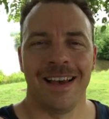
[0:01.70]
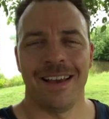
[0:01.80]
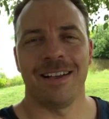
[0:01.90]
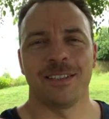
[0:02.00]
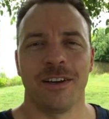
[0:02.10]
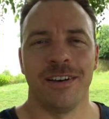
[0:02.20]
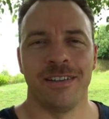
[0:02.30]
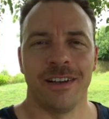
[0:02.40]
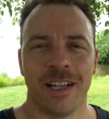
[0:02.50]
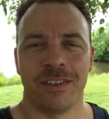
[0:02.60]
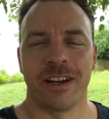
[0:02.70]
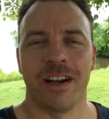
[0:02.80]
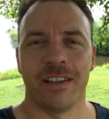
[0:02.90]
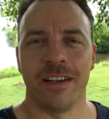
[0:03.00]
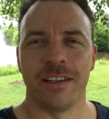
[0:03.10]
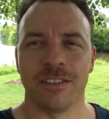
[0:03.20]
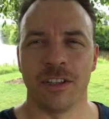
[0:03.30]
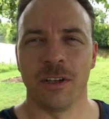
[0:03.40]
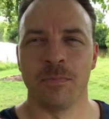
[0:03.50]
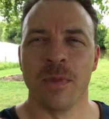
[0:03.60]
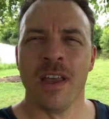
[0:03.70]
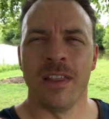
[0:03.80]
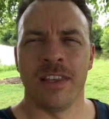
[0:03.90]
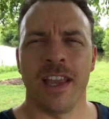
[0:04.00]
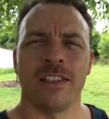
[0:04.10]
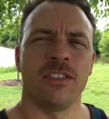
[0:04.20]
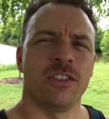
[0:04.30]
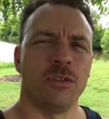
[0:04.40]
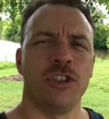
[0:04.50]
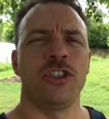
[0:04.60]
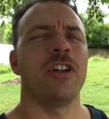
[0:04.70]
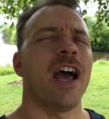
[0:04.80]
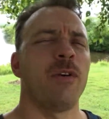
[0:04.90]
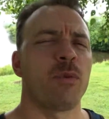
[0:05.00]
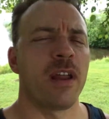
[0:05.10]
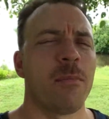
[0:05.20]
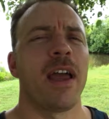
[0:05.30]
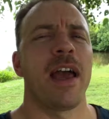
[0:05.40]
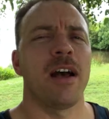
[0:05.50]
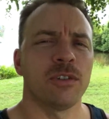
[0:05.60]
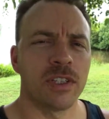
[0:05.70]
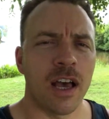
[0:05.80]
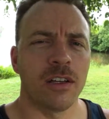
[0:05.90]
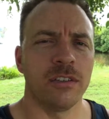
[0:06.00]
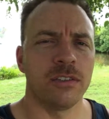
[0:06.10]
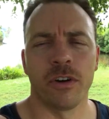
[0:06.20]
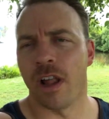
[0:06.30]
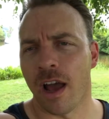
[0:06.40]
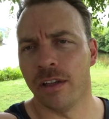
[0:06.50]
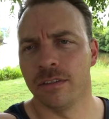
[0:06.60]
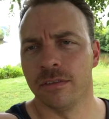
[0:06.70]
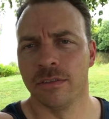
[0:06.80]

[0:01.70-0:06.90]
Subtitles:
Hey, how's it going? Oliver Carlin here. So the answer to should I rent my house out or not?